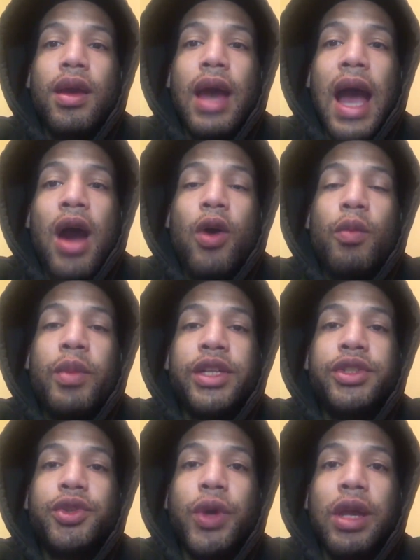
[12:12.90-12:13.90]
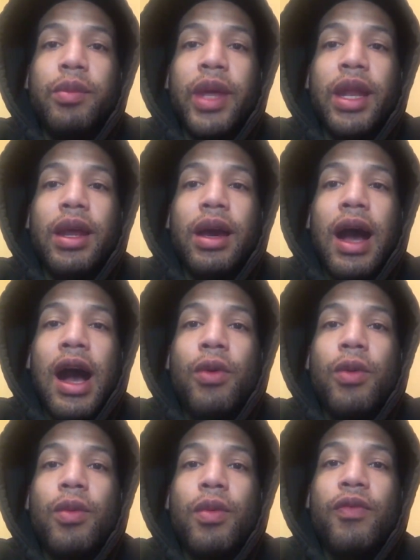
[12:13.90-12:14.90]
our mistreatment,
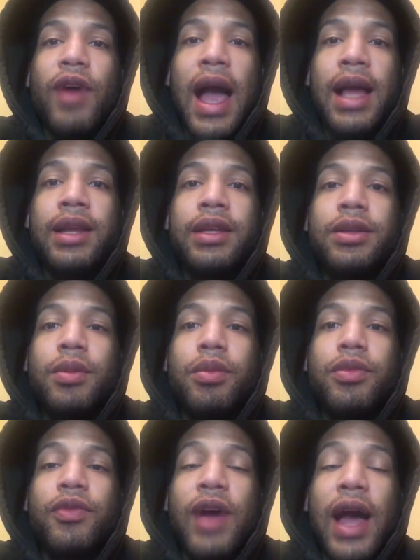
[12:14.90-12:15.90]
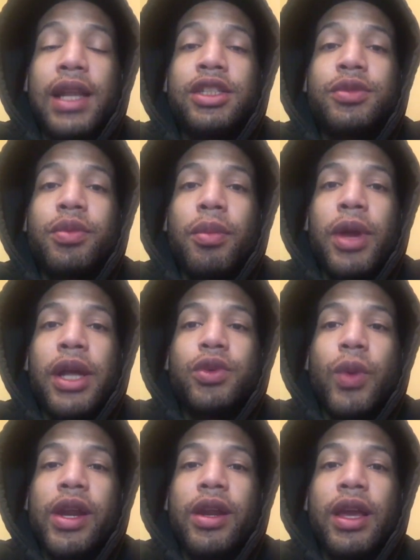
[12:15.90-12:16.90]
our violence
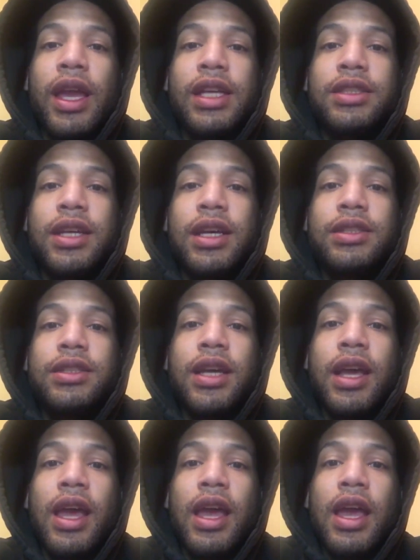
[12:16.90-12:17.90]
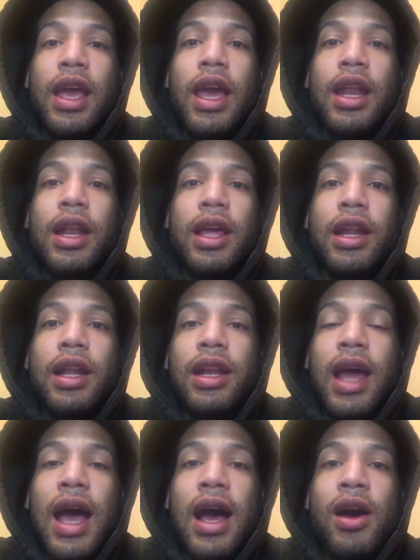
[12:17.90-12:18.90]
perpetuated against us. It
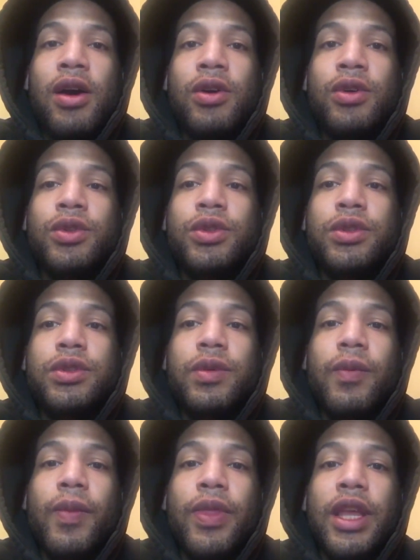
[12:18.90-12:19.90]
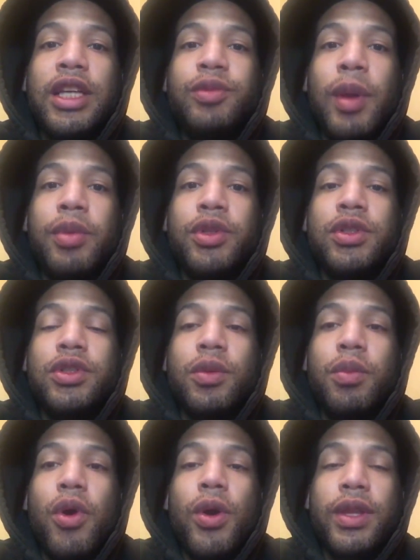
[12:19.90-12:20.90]
allows these people to
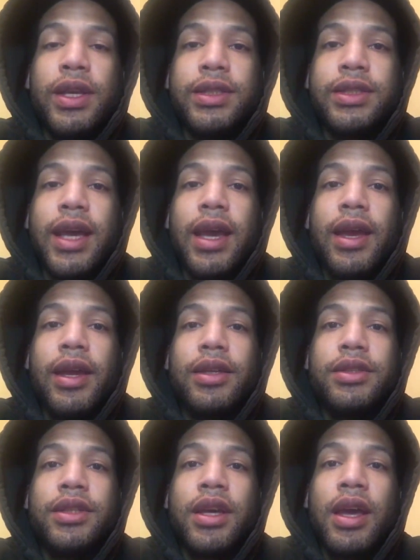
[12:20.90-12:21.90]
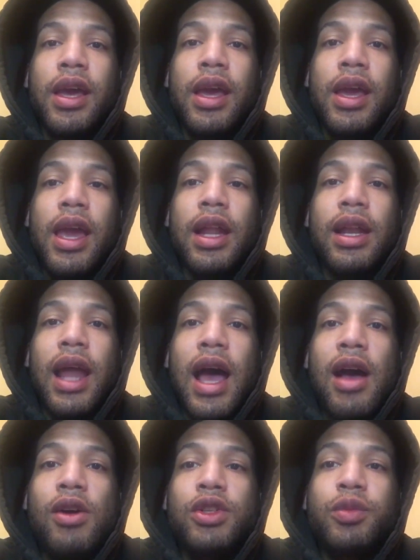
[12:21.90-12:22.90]
support these things. It
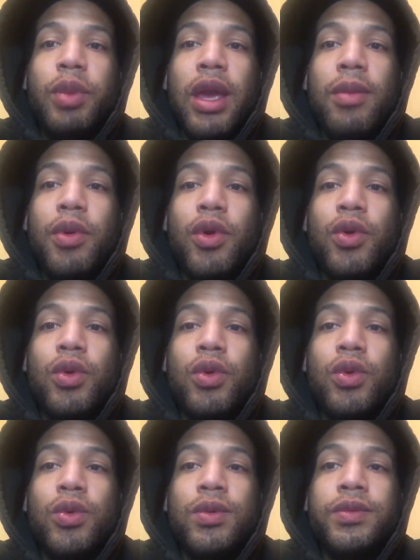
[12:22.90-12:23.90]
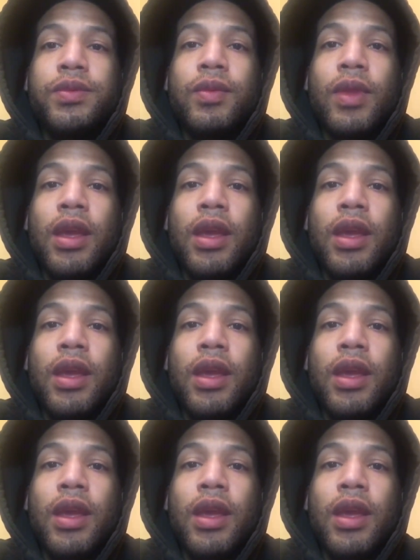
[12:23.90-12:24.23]
allows people